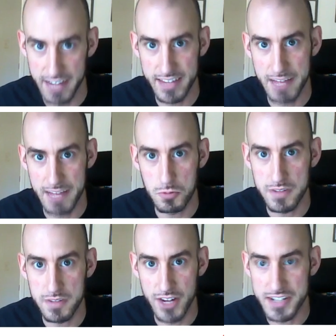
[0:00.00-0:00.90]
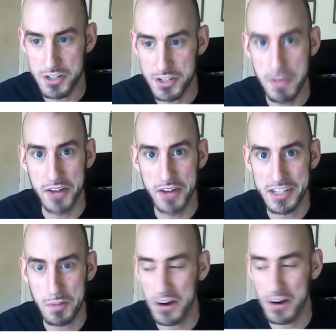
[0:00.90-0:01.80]
That will be very detrimental to
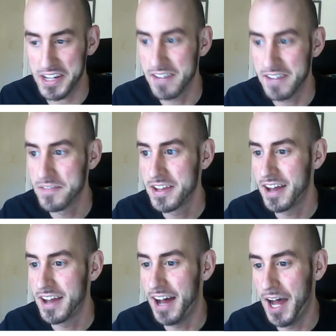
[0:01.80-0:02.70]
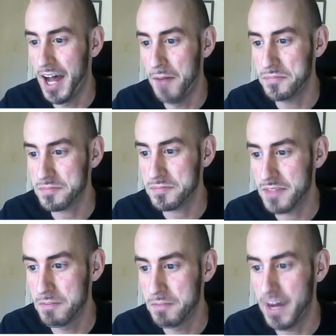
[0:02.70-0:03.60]
the party.
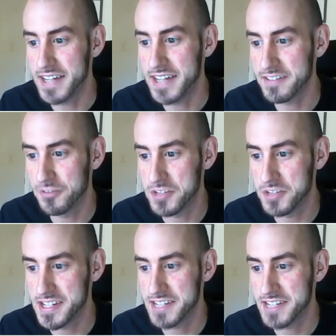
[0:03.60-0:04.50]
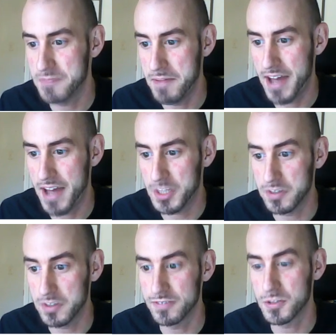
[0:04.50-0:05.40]
But for the sake of my math
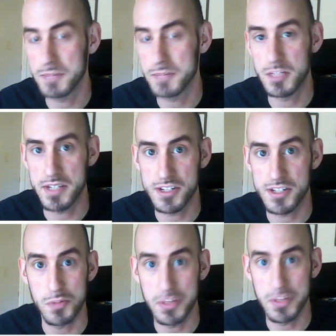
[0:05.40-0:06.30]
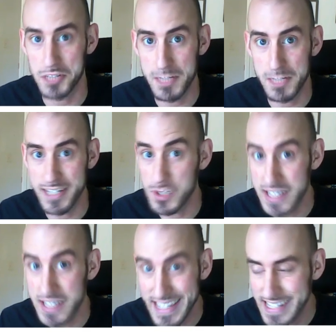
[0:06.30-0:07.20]
going forward, I'm going to be assuming that we're going to be
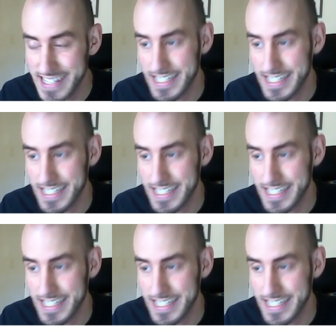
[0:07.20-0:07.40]
using this.